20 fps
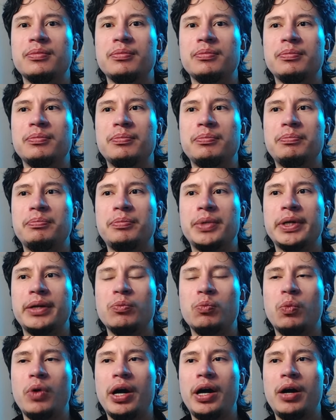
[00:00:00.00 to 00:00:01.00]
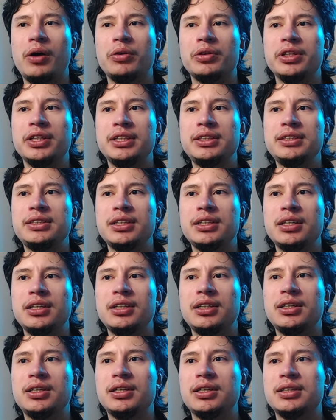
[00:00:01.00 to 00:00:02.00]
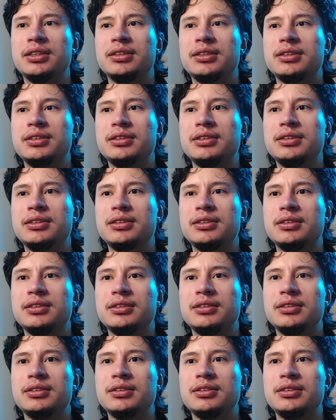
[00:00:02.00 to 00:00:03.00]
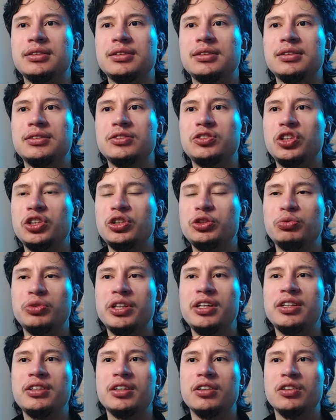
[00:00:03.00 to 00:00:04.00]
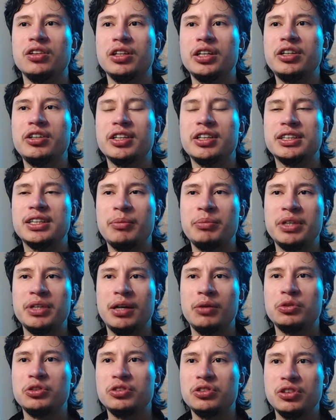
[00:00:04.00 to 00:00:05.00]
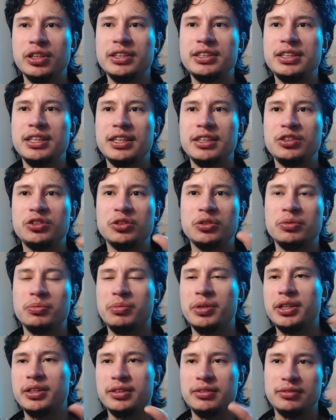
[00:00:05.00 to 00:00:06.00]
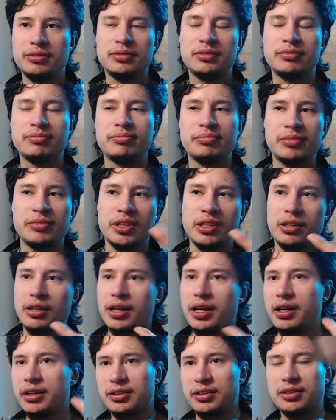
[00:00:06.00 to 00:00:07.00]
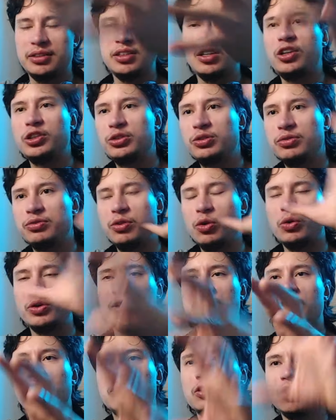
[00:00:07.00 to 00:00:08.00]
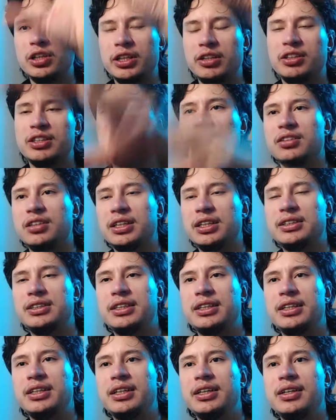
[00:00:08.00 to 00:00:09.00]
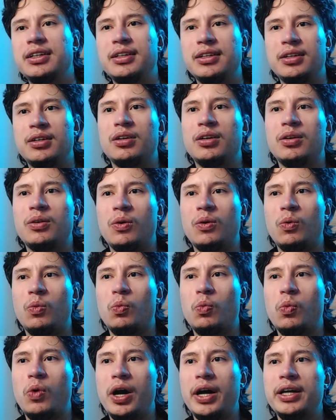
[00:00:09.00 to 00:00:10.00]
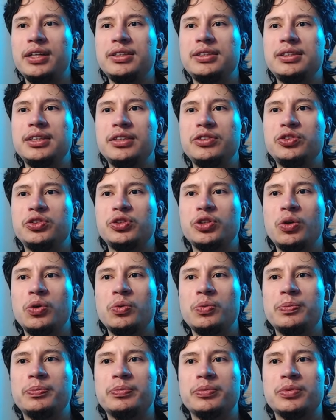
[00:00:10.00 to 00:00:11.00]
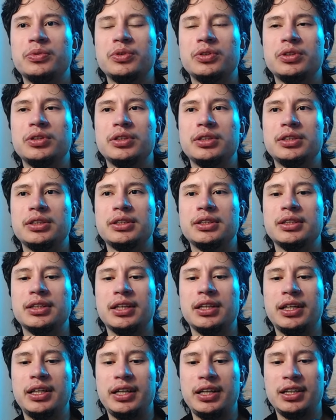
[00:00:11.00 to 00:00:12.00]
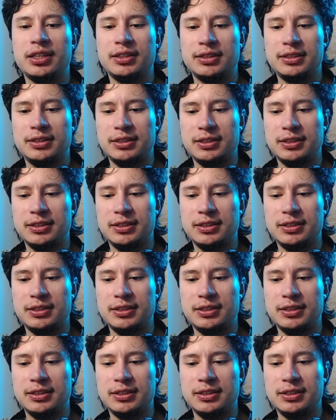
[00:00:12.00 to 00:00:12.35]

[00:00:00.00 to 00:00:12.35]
But wow, this, uh, just reading the lyrics, I mean, I was listening to it, but yeah, it's hard to focus on the lyrics and listen. Why is this so, like, uh,